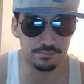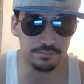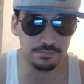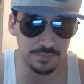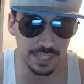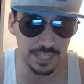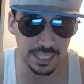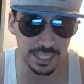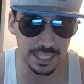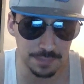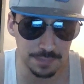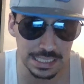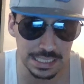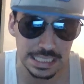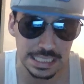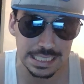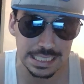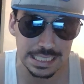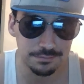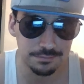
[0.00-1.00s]
that's my
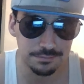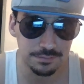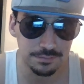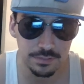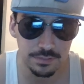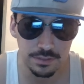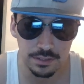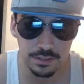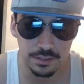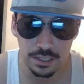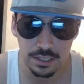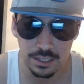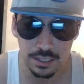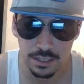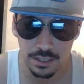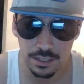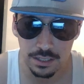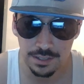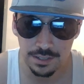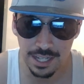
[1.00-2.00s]
lean.
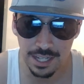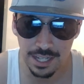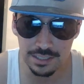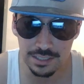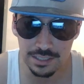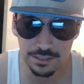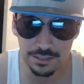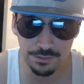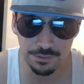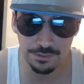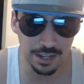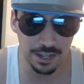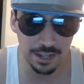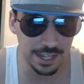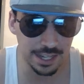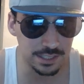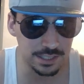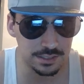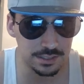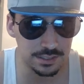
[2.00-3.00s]
Next
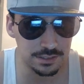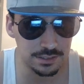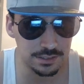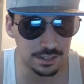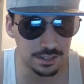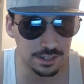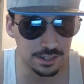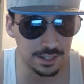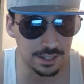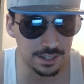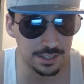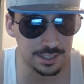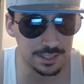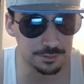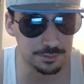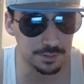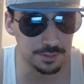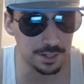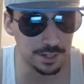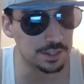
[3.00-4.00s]
fight. This
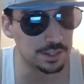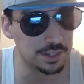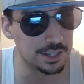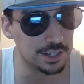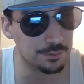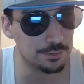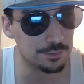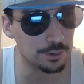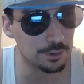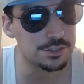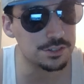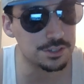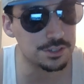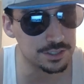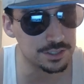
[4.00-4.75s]
one I'm looking forward to